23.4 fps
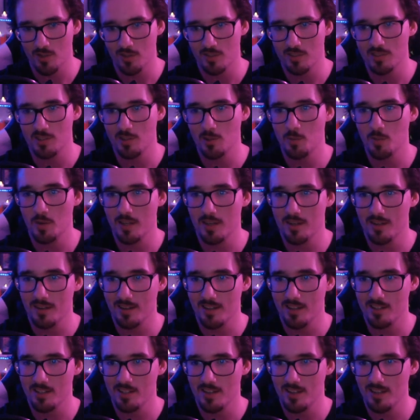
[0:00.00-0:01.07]
2 pin.
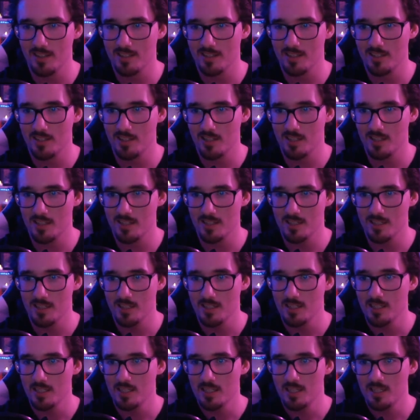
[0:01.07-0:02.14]
Glad you liked it, cheers.
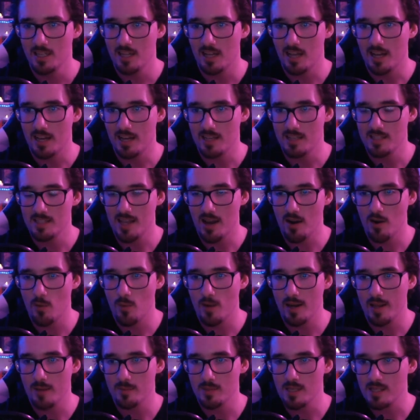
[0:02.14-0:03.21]
And Sarah
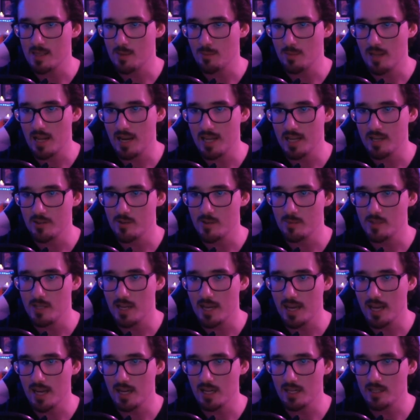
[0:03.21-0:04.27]
Williams says, I'm planning a trip to
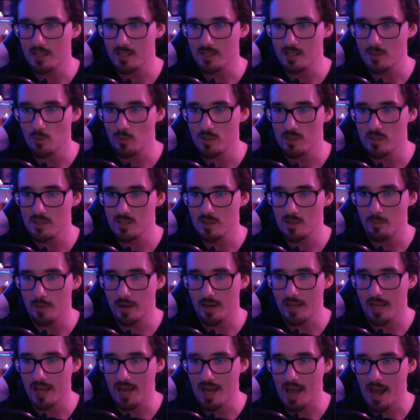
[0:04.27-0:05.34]
England. What's
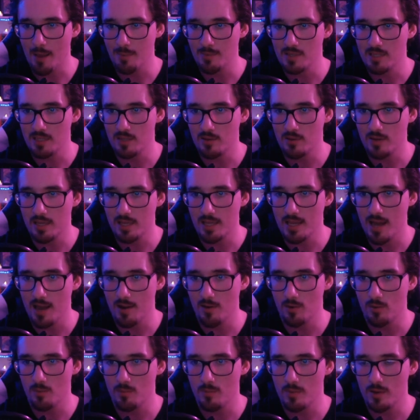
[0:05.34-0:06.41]
somebody I absolutely
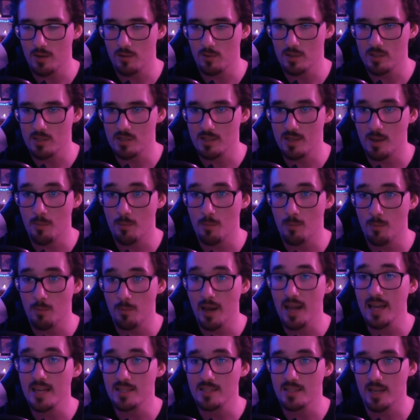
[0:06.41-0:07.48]
cannot miss? What's some
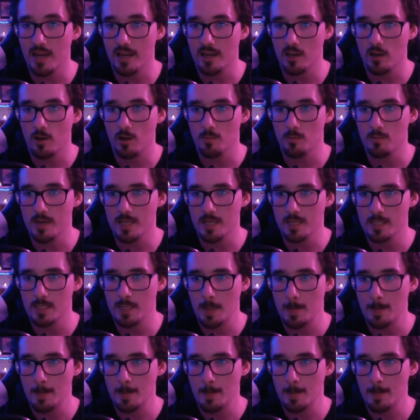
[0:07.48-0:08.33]
place I can't miss?